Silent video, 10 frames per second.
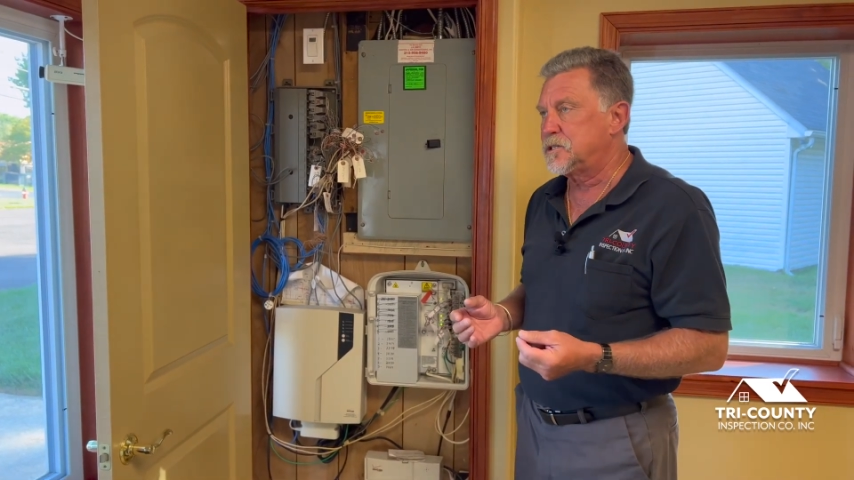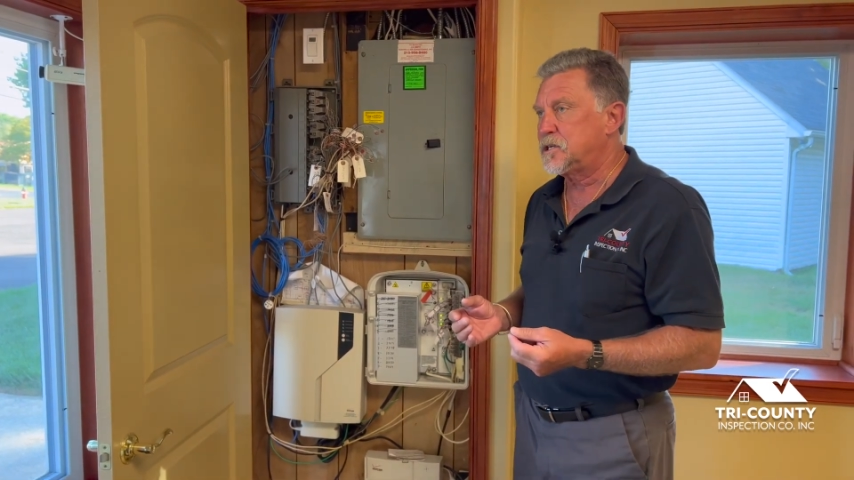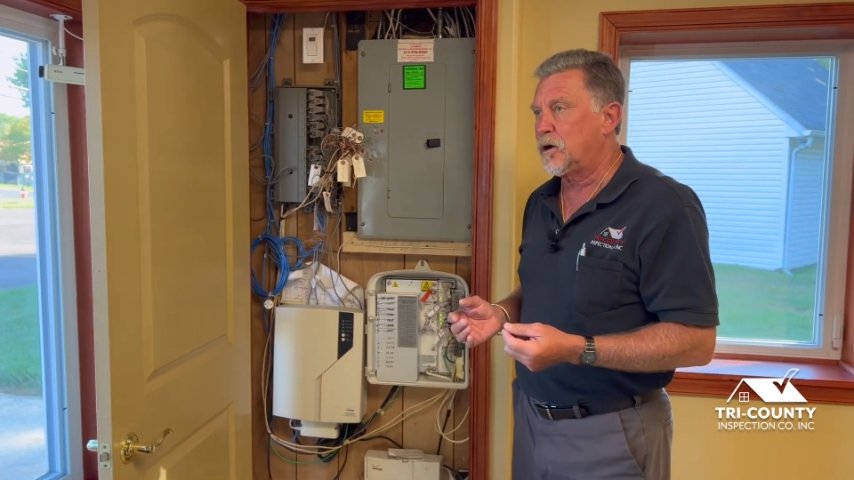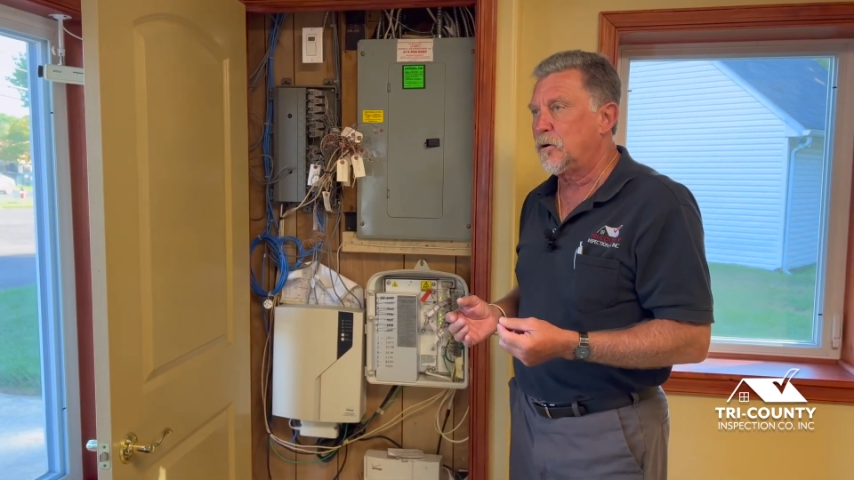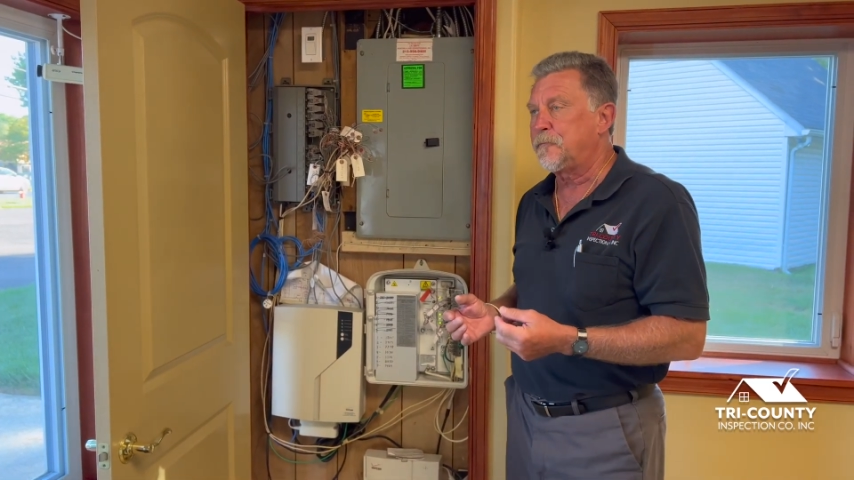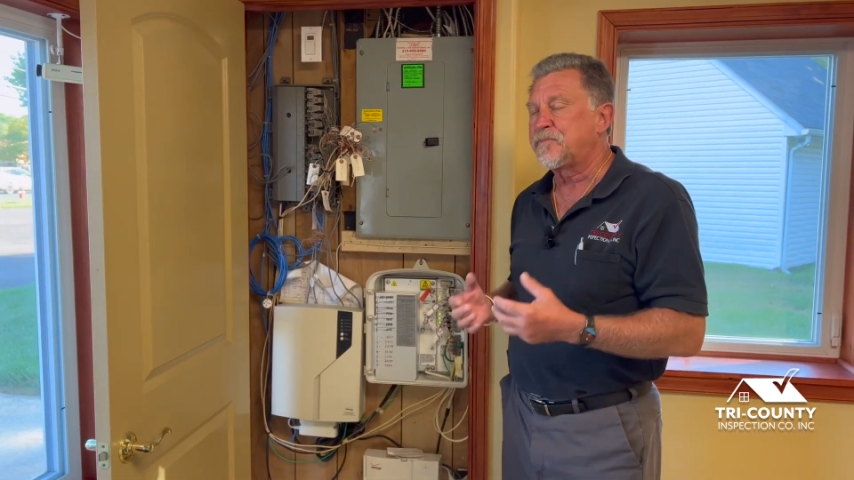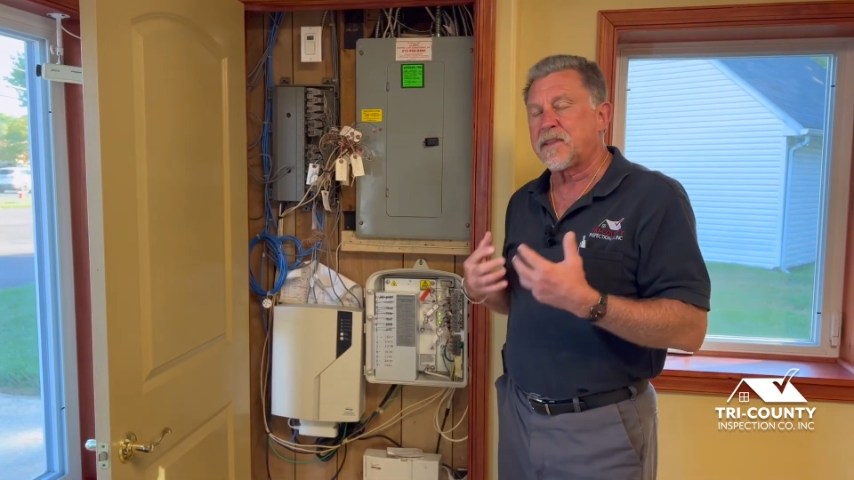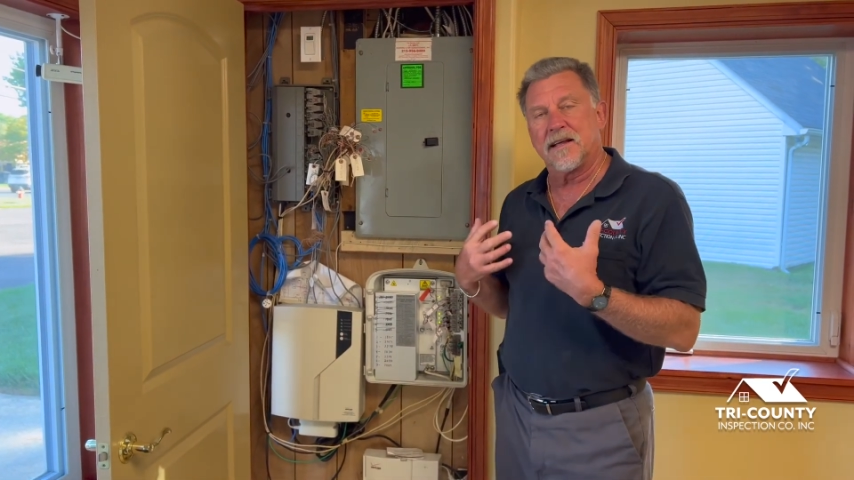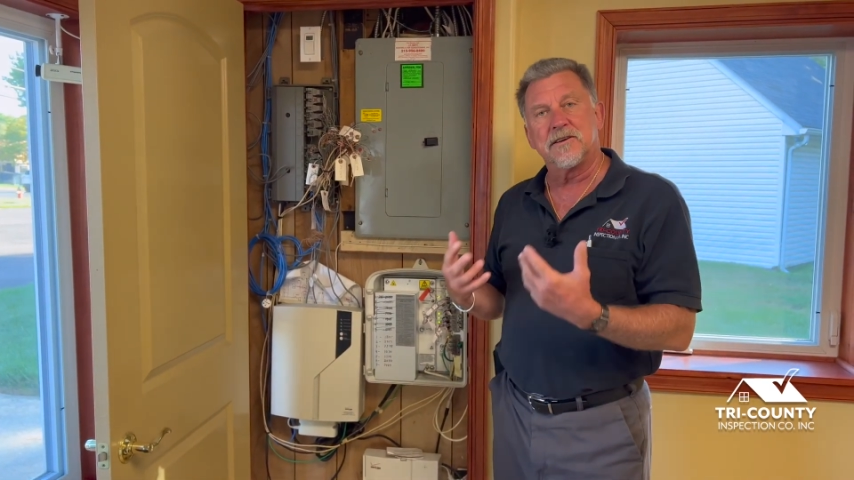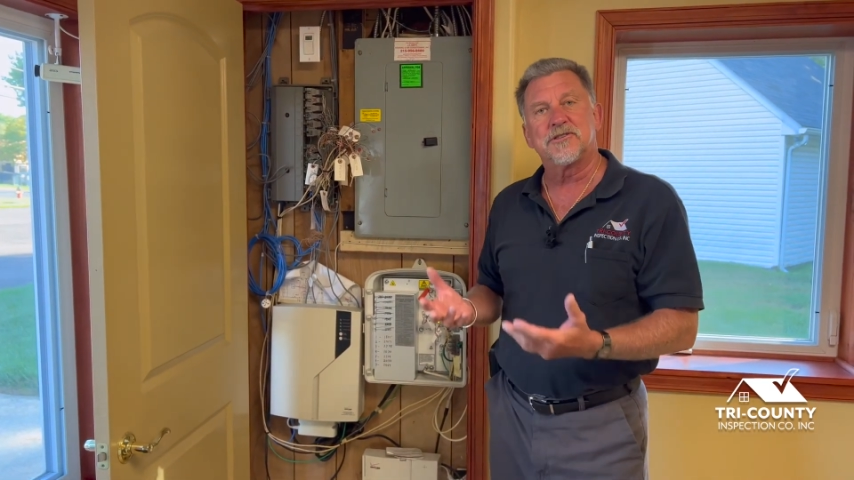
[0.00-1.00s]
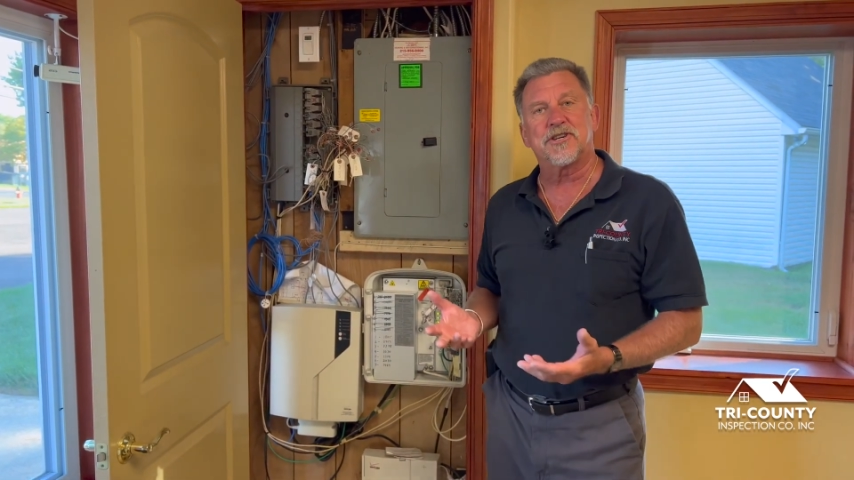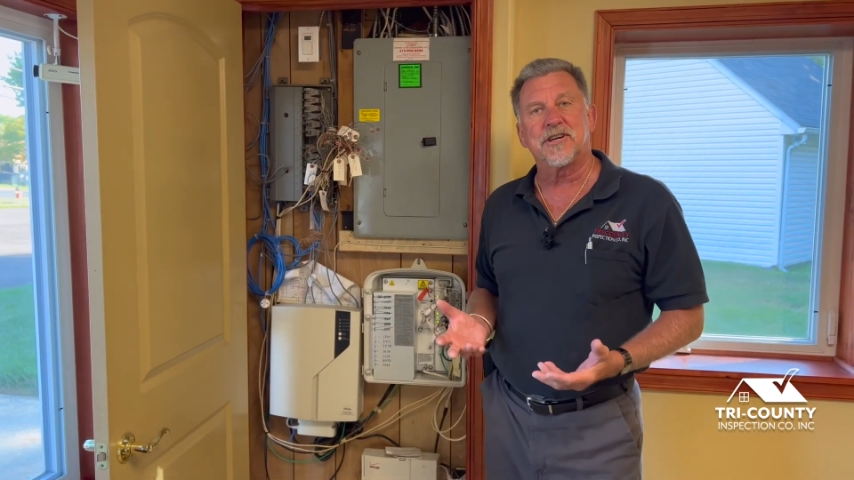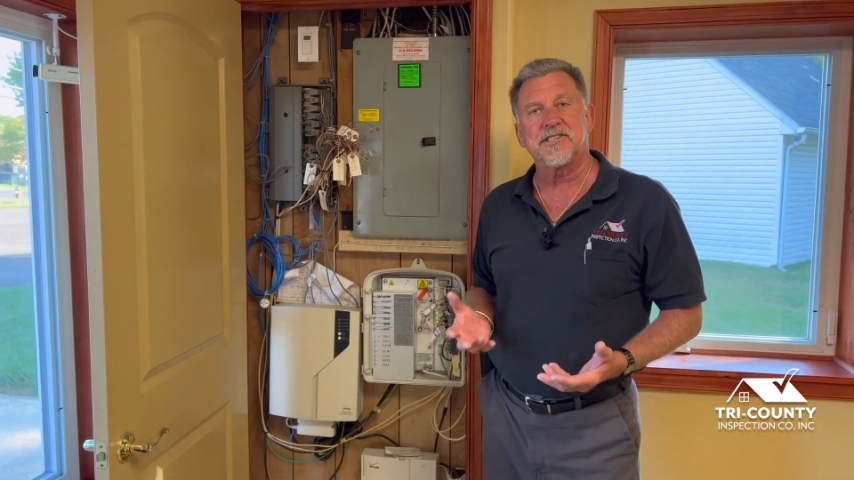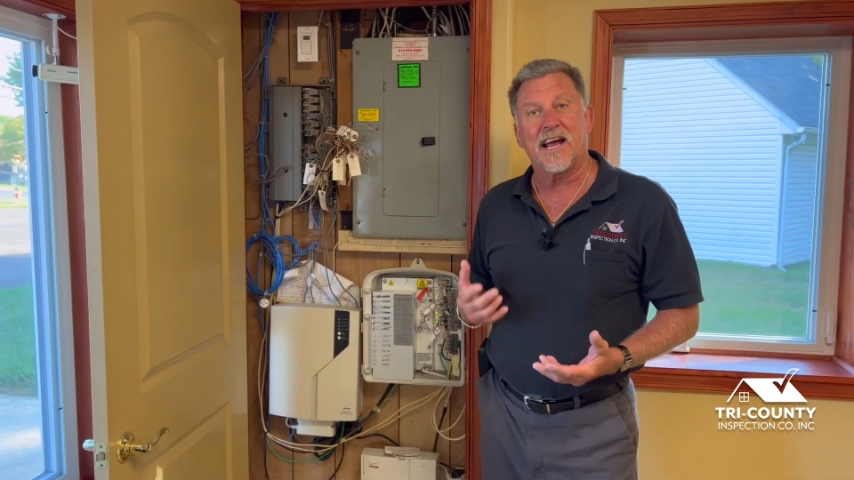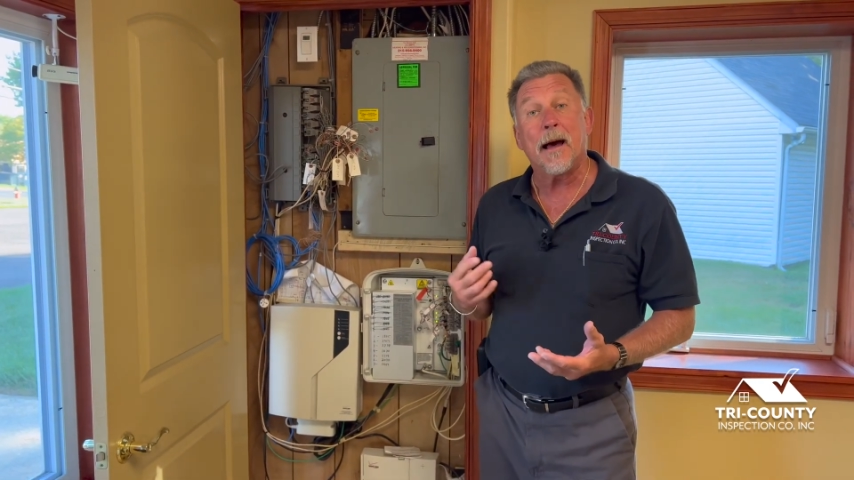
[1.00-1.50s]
So in New Jersey,